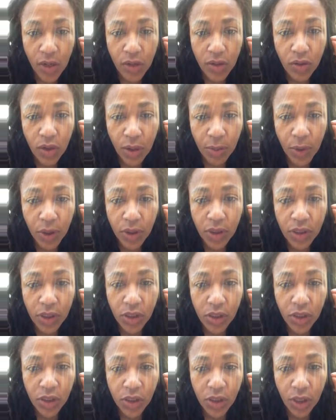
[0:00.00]
So I'm only
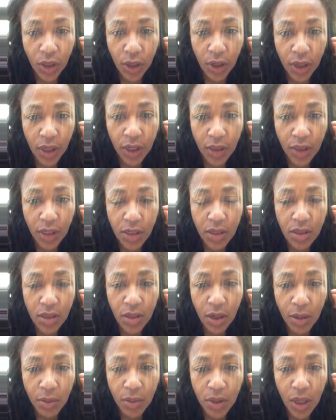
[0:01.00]
just sharing that
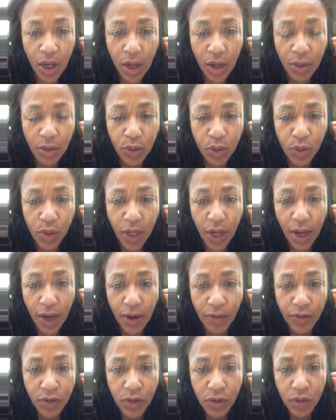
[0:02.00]
sometimes we
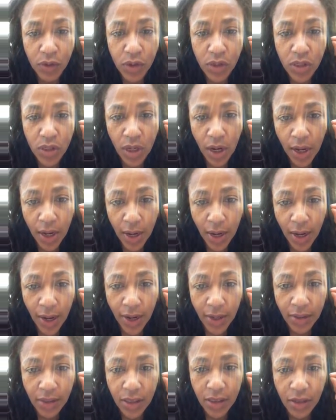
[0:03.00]
have to stay
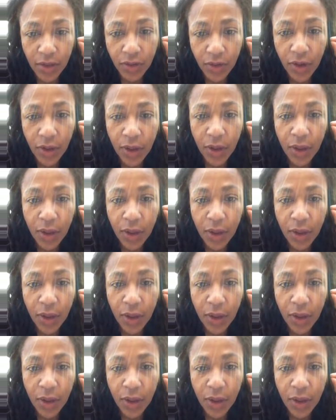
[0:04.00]
active,